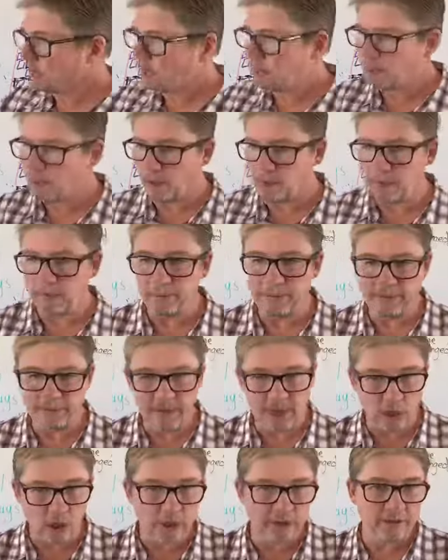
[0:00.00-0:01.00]
Probably
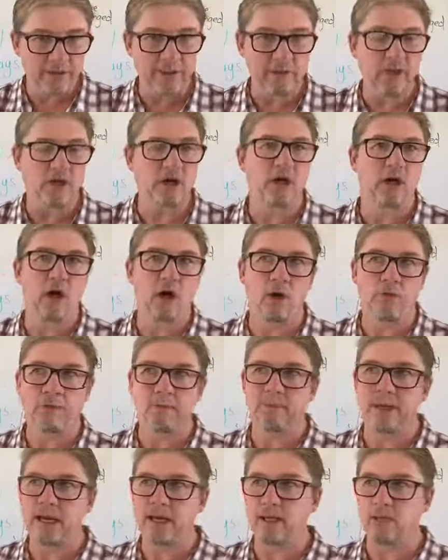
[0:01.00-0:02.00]
the only thing that can hold me
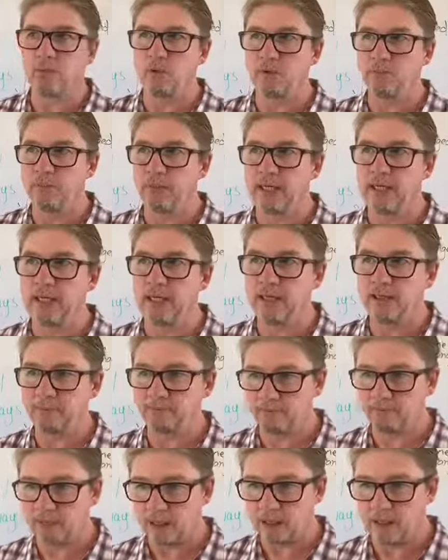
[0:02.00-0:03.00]
back would
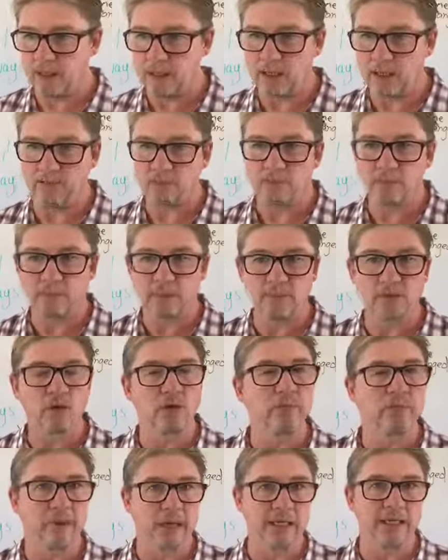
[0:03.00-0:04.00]
be some
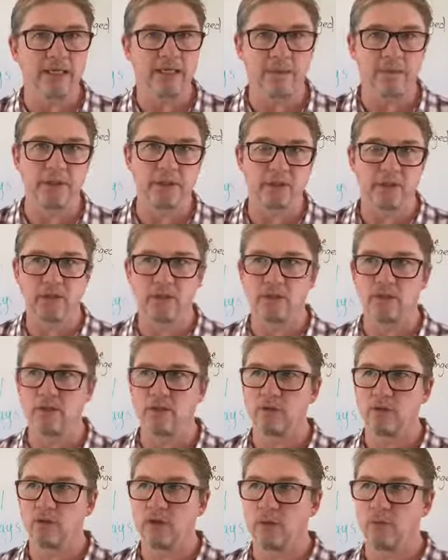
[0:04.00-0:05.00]
sort of brain damage
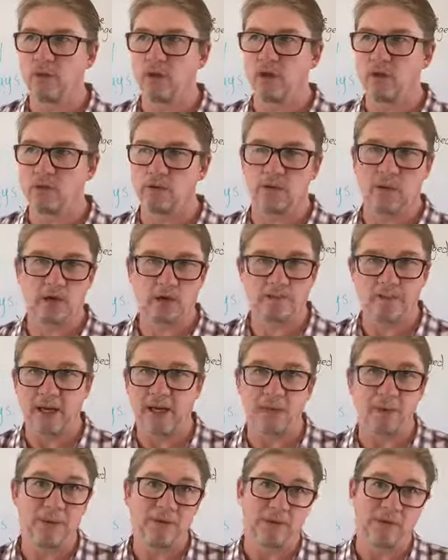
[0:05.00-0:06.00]
that would alter those
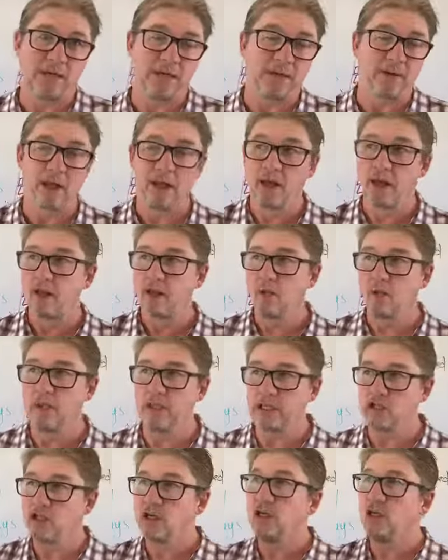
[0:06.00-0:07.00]
pathways again.
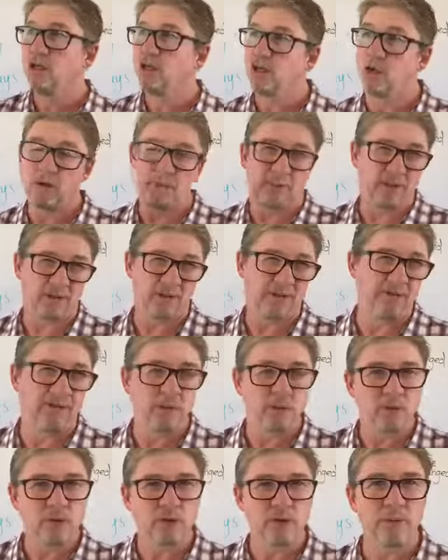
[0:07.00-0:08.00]
Which, not a positive
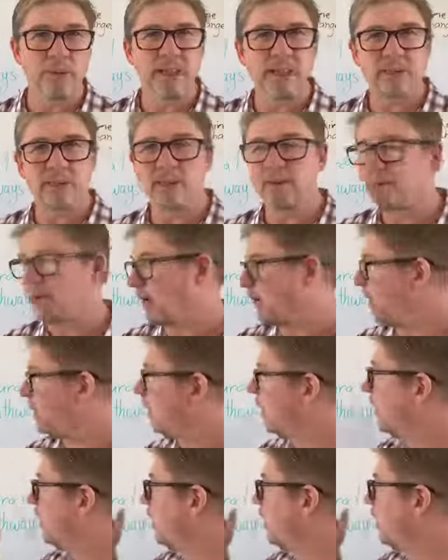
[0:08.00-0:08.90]
thought, Jeremy, let's skip that one.